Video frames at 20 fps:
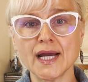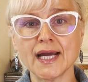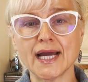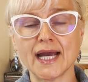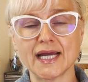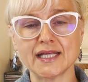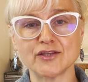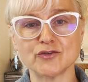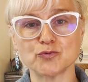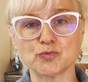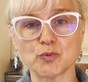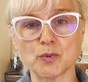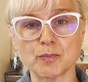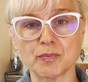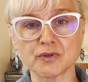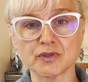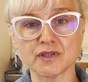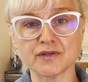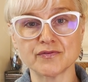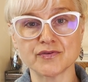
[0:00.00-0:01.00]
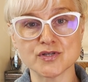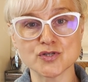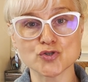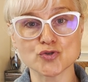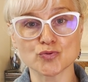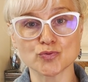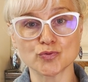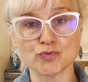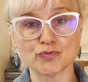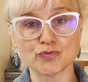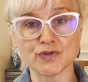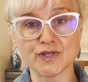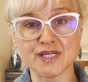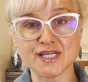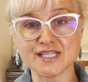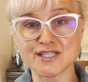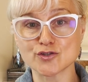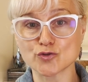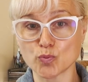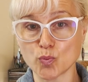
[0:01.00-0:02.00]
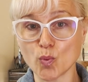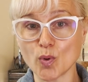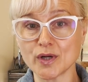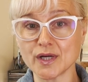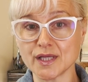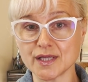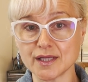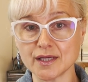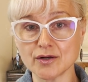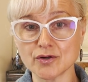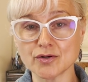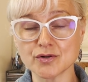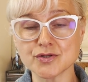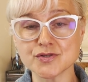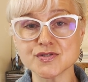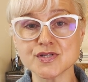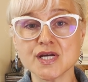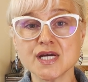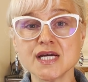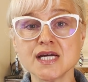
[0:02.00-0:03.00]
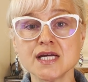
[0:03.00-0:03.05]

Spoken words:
and if we believe this roof is 20 years